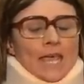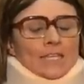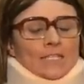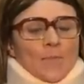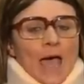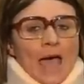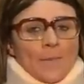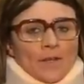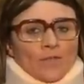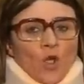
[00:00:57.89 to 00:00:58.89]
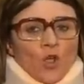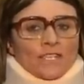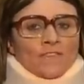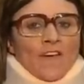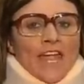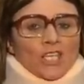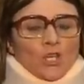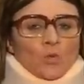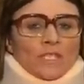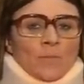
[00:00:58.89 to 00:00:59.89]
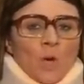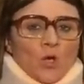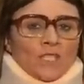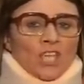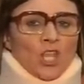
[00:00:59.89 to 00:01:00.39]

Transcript: The Department of Conservation was supposed to